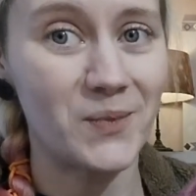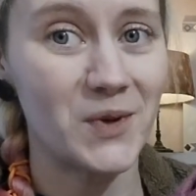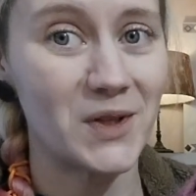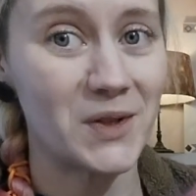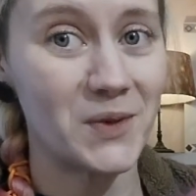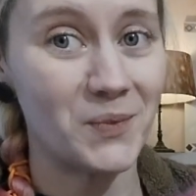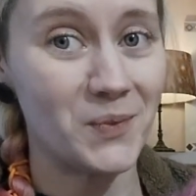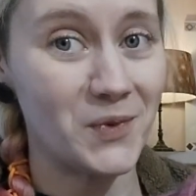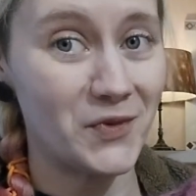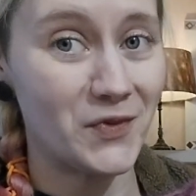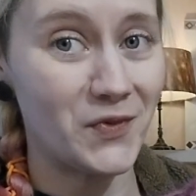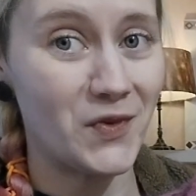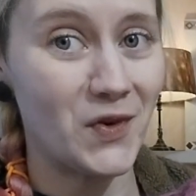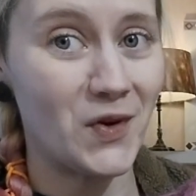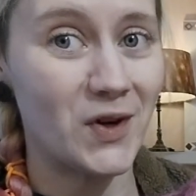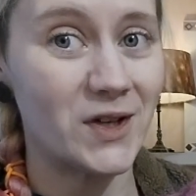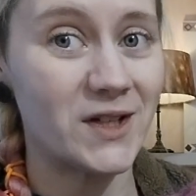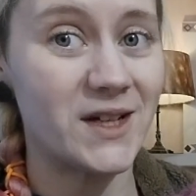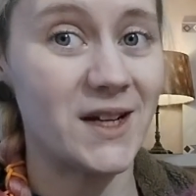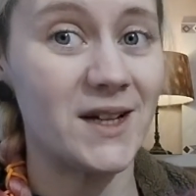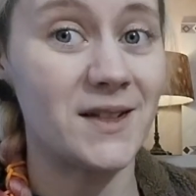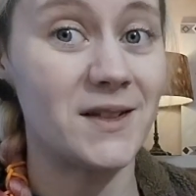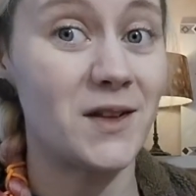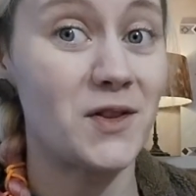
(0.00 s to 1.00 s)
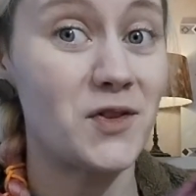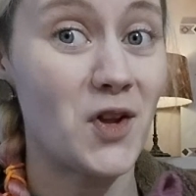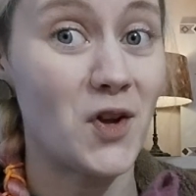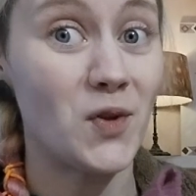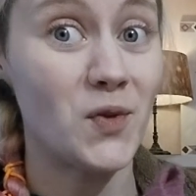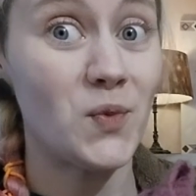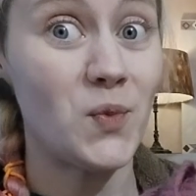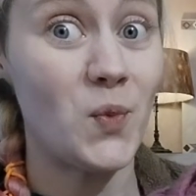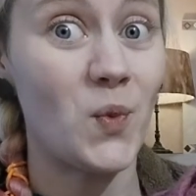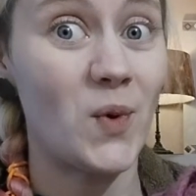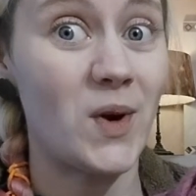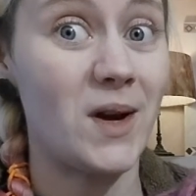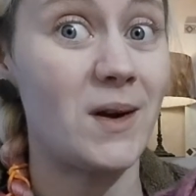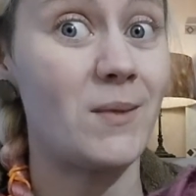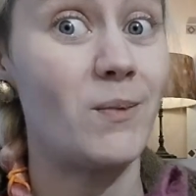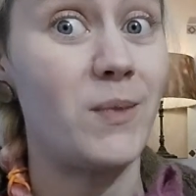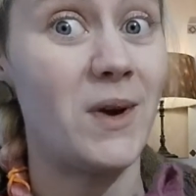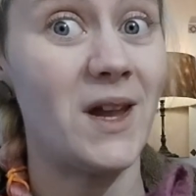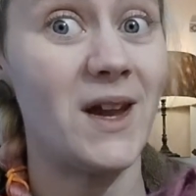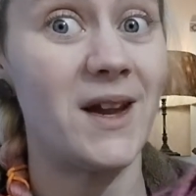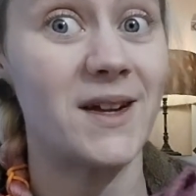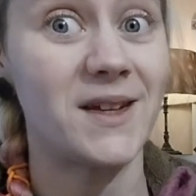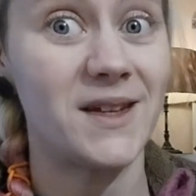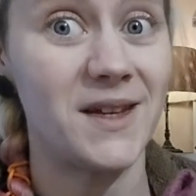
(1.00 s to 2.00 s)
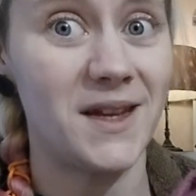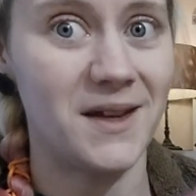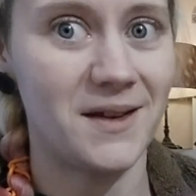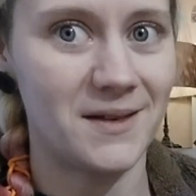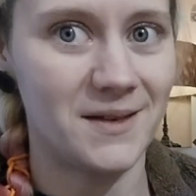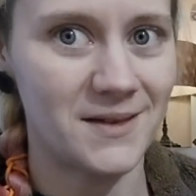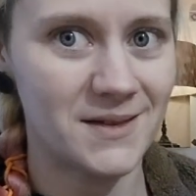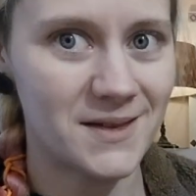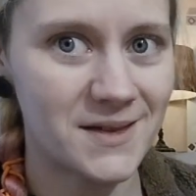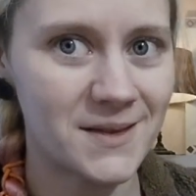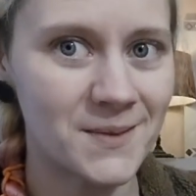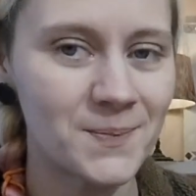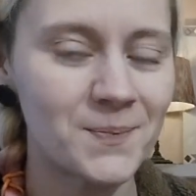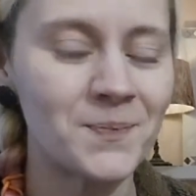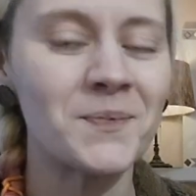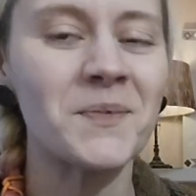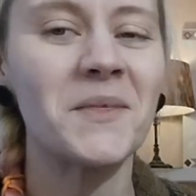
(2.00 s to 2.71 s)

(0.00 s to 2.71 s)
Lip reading: But before that, don't wear black jeans